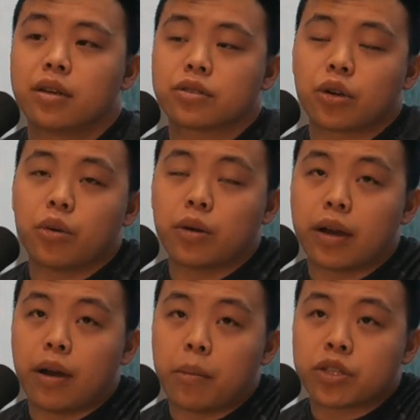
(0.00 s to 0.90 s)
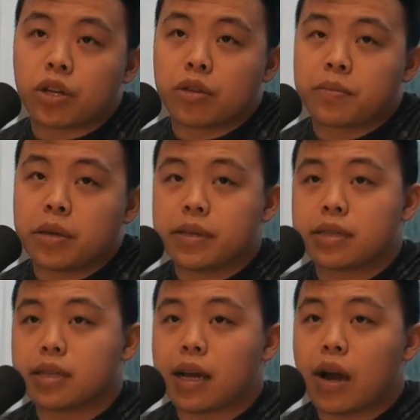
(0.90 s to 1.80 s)
So I'm gonna start with
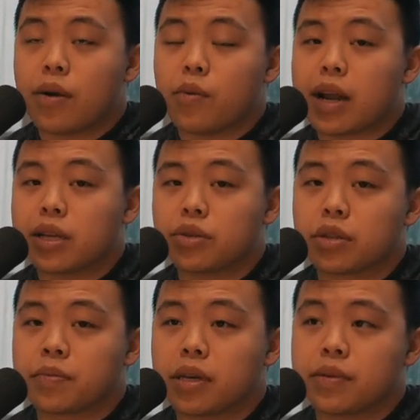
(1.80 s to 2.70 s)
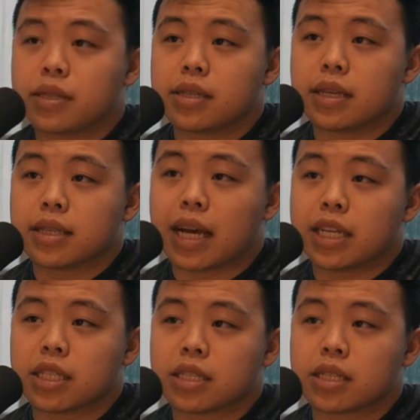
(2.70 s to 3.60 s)
PPC. What I do with PPC is I
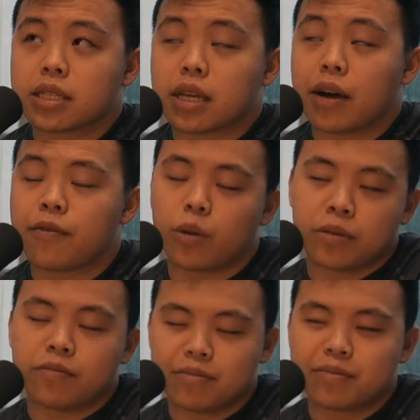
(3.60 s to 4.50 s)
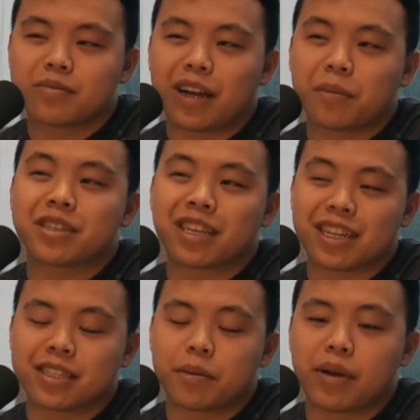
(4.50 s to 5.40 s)
just, I'm gonna take
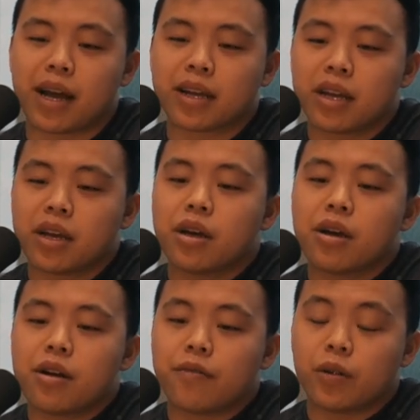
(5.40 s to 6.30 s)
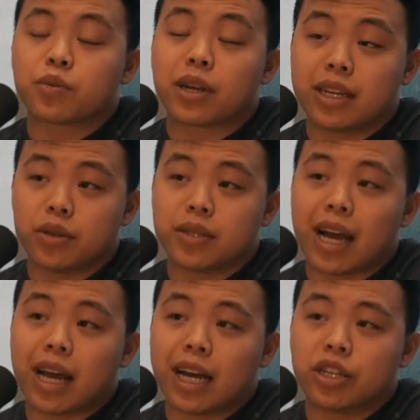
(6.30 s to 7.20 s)
a step back. First, what I do is
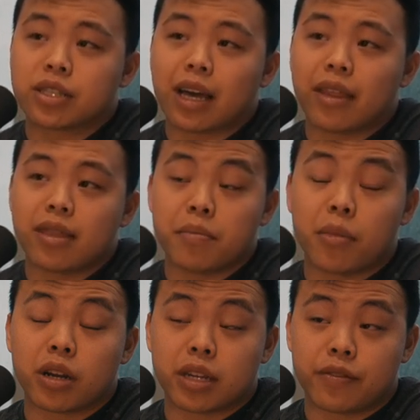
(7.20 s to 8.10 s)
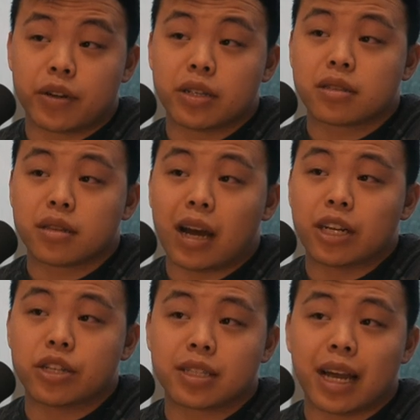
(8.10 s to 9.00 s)
I understand the market first,
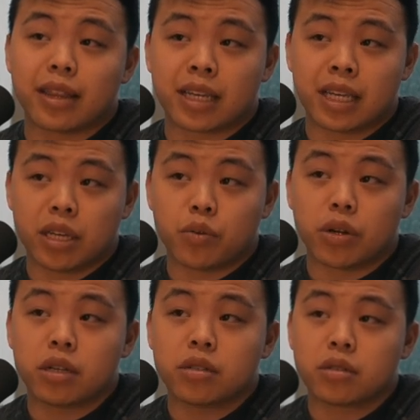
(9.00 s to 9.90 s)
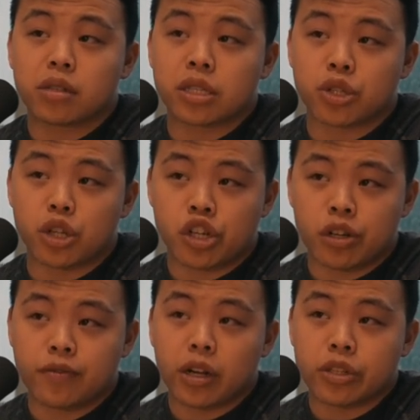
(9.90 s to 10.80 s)
understand the keyword, the search
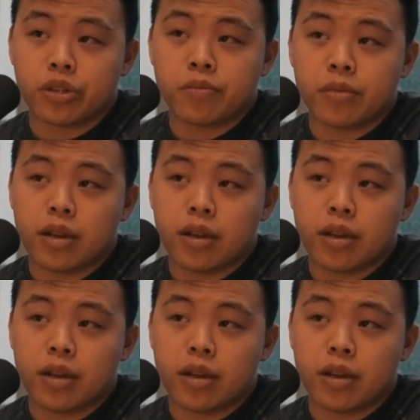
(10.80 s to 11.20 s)
term volume,